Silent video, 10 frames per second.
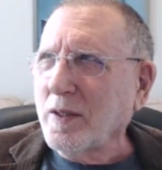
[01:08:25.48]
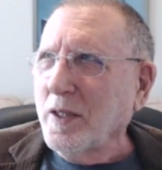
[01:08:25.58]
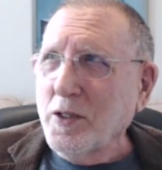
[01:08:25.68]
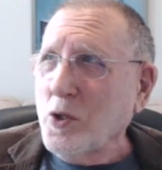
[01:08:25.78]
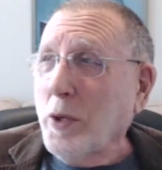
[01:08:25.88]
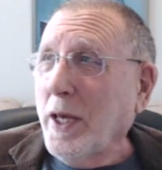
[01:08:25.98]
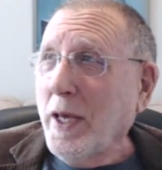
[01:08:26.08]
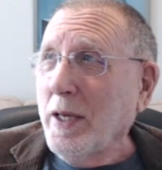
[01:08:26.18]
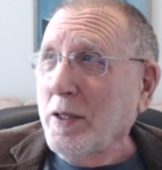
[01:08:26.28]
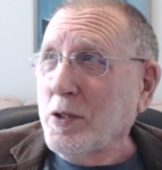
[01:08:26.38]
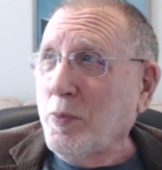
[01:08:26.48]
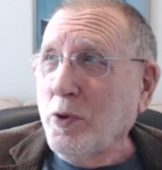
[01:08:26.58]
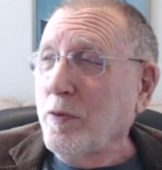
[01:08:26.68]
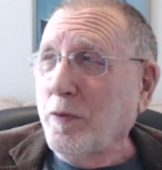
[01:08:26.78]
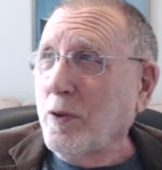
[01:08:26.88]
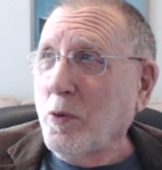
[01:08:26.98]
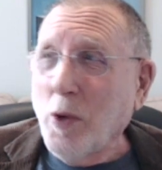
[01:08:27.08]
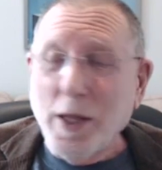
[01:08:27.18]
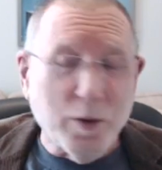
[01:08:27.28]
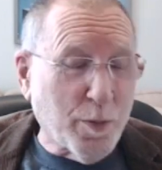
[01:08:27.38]
it's okay, it's beautiful, the
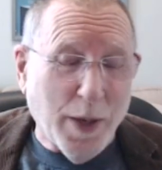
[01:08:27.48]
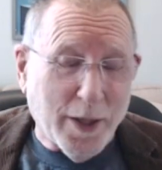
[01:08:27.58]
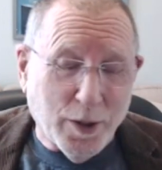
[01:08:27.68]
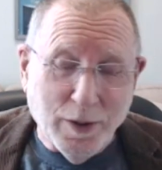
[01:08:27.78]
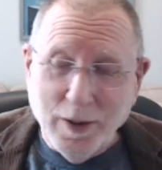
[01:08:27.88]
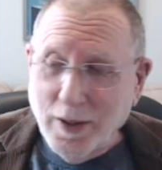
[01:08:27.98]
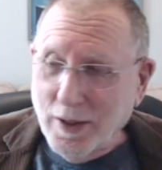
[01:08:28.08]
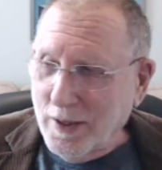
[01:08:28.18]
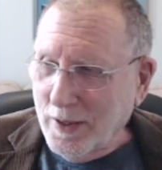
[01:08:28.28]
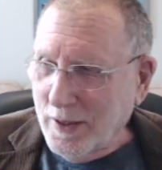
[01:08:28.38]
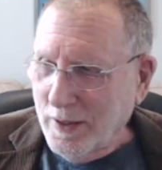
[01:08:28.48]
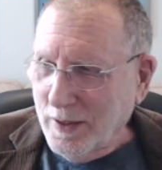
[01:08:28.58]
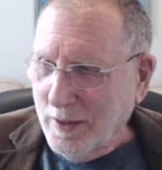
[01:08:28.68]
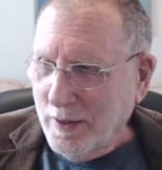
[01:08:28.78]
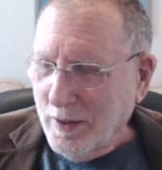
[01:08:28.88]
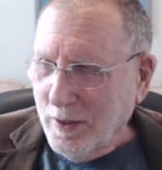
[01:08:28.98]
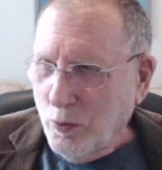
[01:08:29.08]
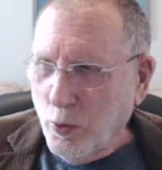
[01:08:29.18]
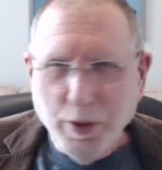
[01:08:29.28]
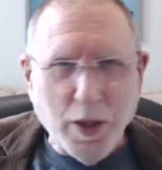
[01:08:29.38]
weather's better.
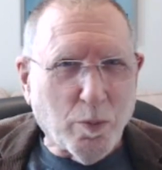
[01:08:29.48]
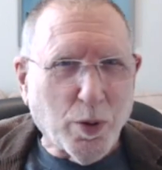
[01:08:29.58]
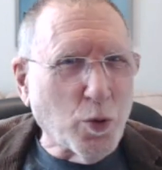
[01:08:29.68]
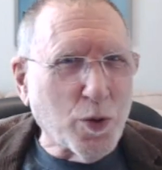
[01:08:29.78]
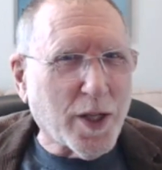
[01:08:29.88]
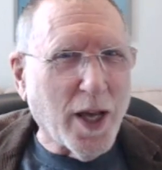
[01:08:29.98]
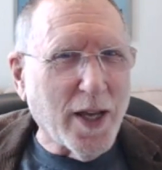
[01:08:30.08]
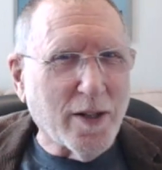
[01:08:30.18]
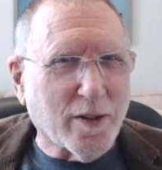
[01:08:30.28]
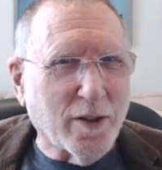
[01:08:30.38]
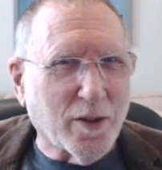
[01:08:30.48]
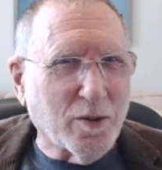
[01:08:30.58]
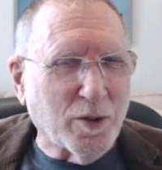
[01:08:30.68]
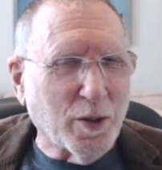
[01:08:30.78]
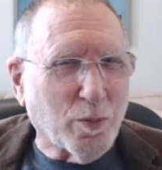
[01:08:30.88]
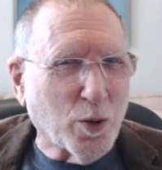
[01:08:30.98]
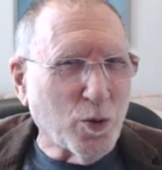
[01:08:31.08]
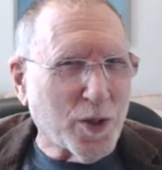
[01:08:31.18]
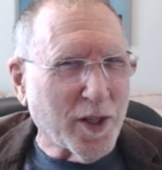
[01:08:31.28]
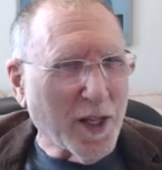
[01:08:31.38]
We're in a blue state, in a blue
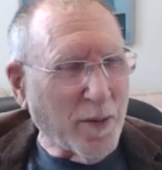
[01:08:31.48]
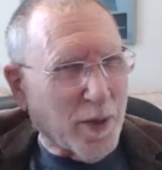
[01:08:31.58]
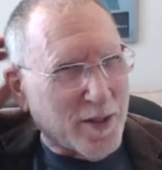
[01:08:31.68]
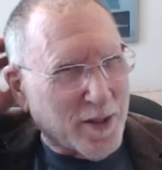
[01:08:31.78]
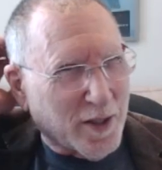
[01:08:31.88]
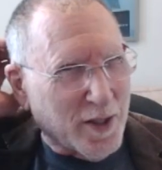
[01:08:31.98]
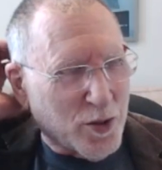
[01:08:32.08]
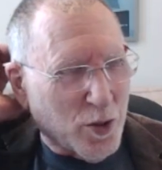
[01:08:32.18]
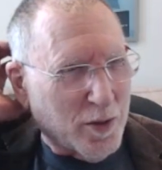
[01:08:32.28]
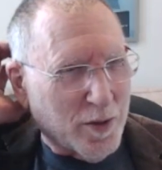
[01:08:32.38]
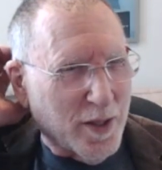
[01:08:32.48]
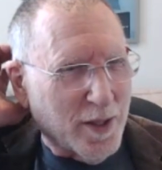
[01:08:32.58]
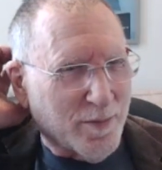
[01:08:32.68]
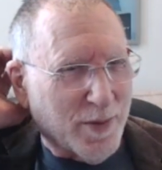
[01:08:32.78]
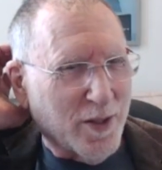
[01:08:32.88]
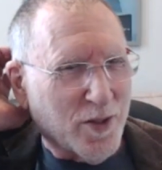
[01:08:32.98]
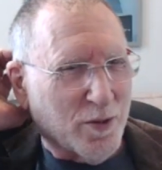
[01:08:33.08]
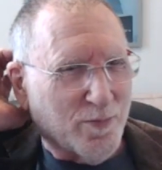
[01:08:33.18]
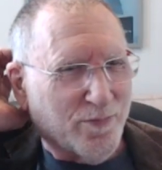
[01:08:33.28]
city, basically. So things are,